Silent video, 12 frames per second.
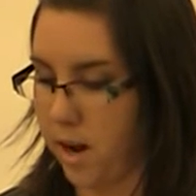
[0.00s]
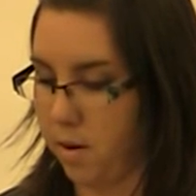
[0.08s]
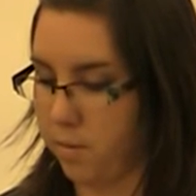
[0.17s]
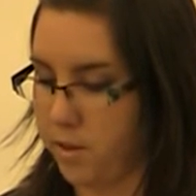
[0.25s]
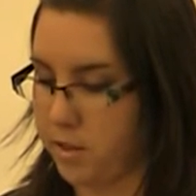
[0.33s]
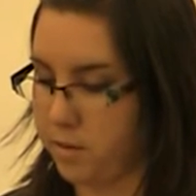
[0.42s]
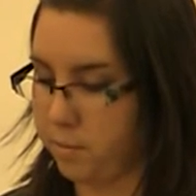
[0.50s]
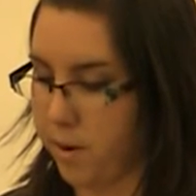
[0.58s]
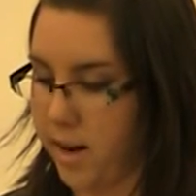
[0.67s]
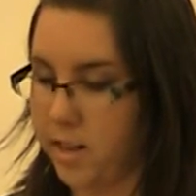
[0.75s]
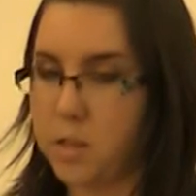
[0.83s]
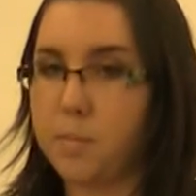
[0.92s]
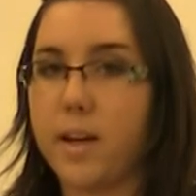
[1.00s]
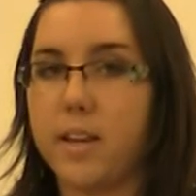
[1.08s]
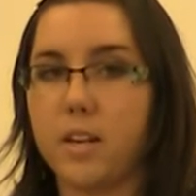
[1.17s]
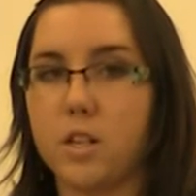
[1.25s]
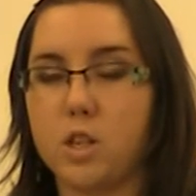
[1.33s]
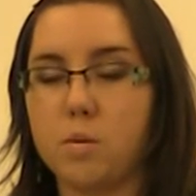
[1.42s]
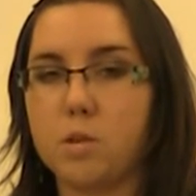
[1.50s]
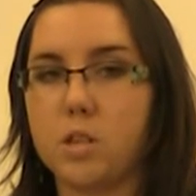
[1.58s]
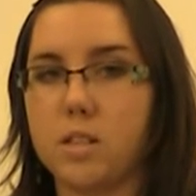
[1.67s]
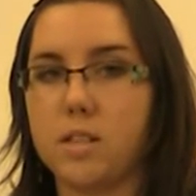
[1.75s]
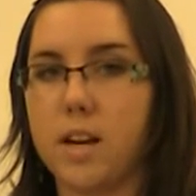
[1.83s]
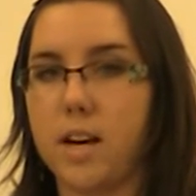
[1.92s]
was practiced by the
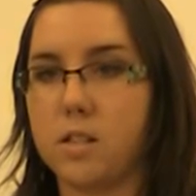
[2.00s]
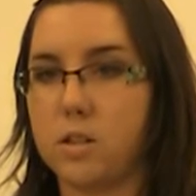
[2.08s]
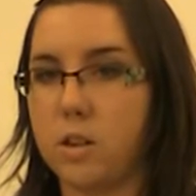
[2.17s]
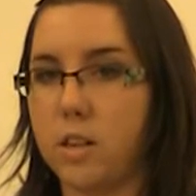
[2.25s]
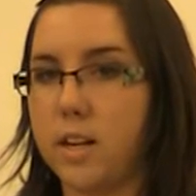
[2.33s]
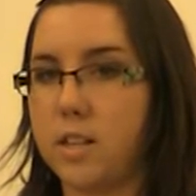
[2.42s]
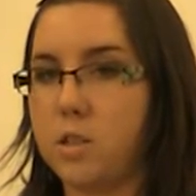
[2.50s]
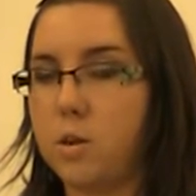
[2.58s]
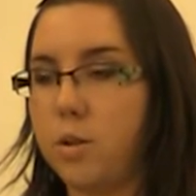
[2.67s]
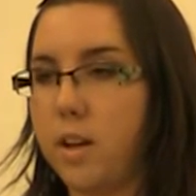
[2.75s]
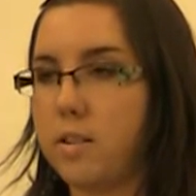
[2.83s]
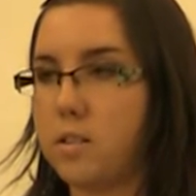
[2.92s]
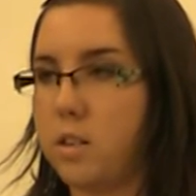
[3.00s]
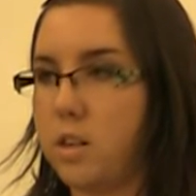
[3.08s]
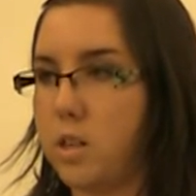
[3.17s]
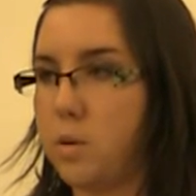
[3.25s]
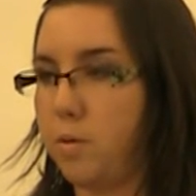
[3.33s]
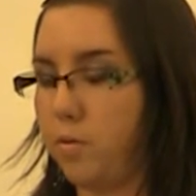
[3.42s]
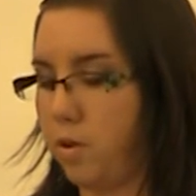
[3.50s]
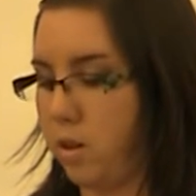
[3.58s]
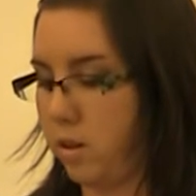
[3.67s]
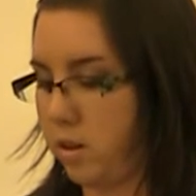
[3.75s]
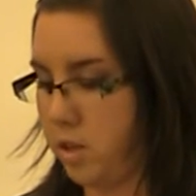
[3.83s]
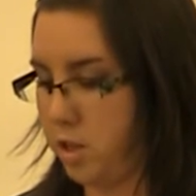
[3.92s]
Egyptians as early as 2,000 years before the
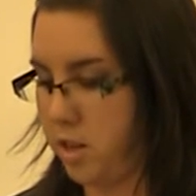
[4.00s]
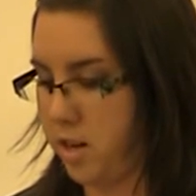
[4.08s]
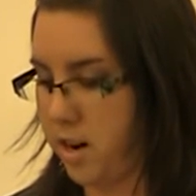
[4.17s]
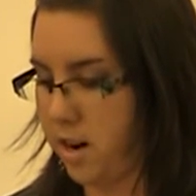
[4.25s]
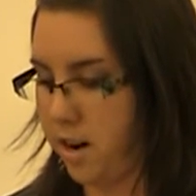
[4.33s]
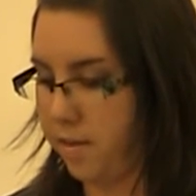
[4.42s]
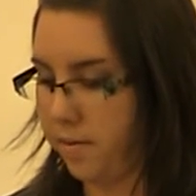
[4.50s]
Christian era,